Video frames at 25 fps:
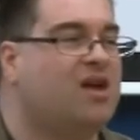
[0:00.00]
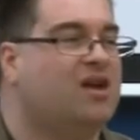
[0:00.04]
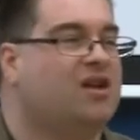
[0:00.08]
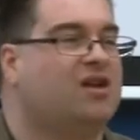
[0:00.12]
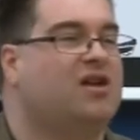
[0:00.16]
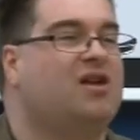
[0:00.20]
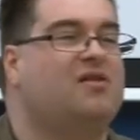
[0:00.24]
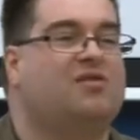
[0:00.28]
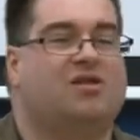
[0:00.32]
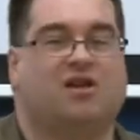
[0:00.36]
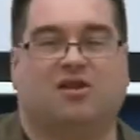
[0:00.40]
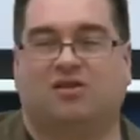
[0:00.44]
You
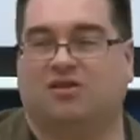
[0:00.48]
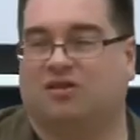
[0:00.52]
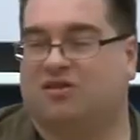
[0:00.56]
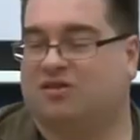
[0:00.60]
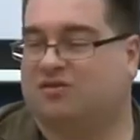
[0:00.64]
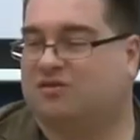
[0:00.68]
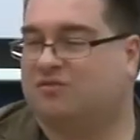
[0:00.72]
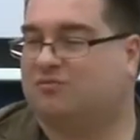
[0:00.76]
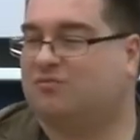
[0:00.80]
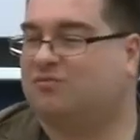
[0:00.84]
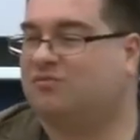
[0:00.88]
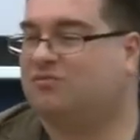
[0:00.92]
know,
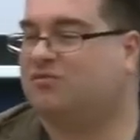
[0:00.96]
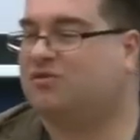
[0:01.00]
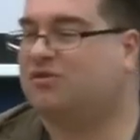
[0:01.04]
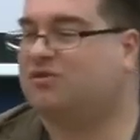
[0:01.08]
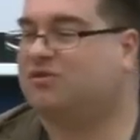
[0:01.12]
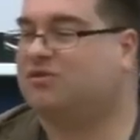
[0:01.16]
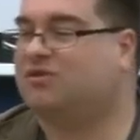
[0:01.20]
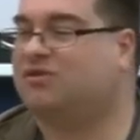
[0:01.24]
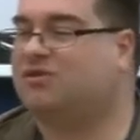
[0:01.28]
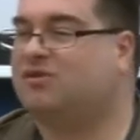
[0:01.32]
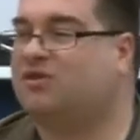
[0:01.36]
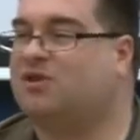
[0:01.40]

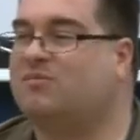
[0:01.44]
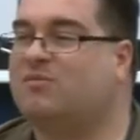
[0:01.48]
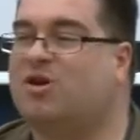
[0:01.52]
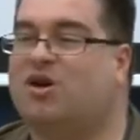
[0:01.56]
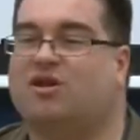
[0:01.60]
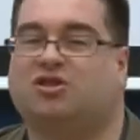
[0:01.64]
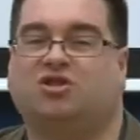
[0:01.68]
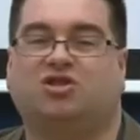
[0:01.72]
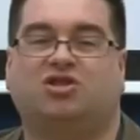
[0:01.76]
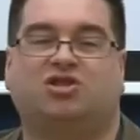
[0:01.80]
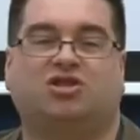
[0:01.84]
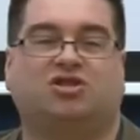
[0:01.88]
the
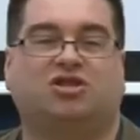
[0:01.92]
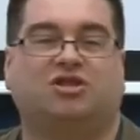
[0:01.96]
command,